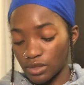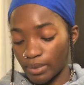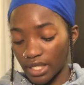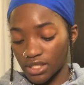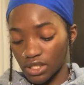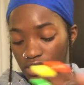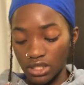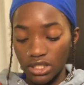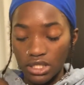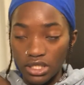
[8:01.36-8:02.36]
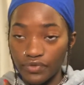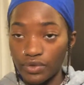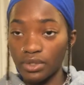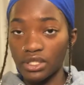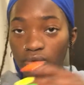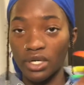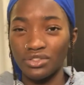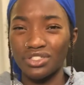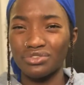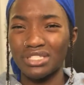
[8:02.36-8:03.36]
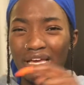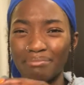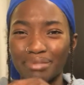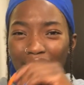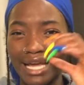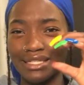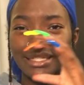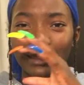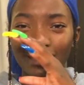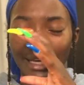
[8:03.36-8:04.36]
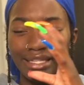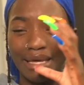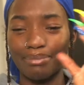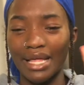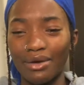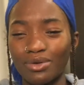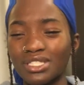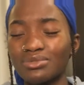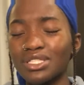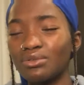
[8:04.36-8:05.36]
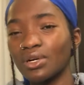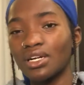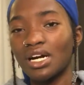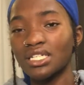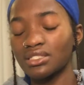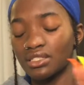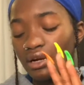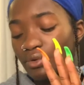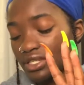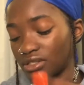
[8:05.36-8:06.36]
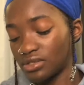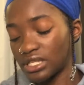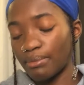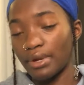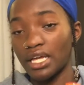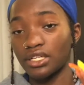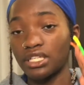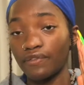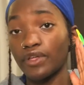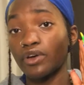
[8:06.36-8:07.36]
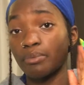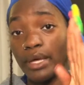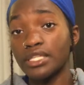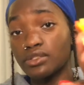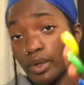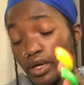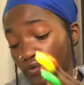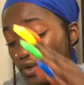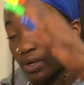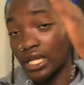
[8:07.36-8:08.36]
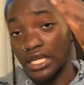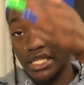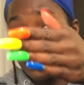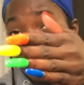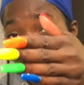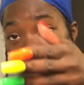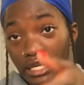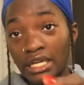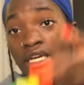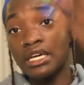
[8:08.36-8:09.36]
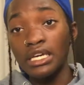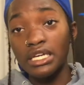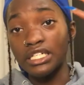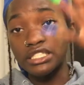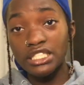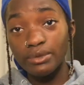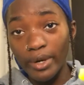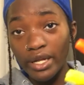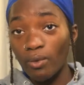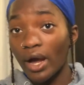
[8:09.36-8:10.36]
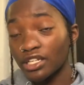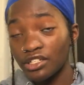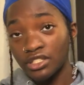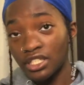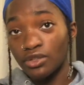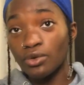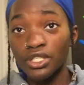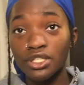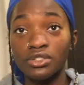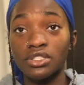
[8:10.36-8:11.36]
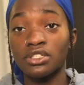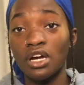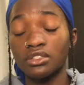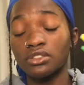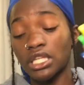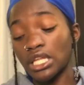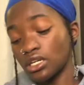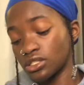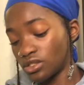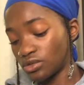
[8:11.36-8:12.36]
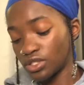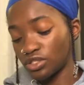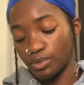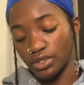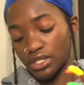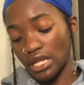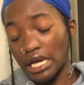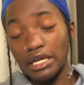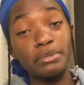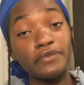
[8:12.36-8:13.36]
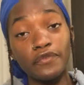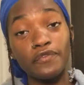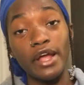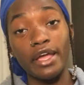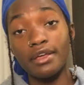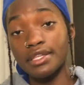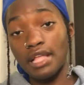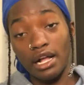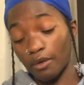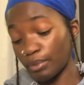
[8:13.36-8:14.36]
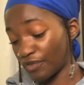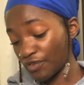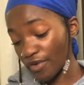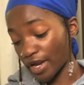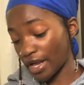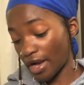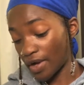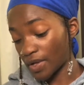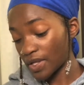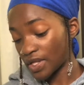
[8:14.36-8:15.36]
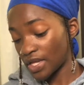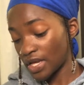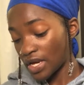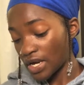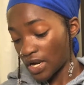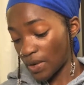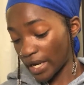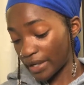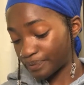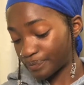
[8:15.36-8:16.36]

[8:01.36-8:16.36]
baking soda is a good key. If you really want, you can use that black thing, like that black. Well, it doesn't really work, honestly. I wouldn't use that, but I definitely go to baking soda if you want an easy way and a cheap way to whiten your teeth. Or you can go to the doctor. They also do it too, but it's not going to be for free. It's not going to be for free, y'all. Okay.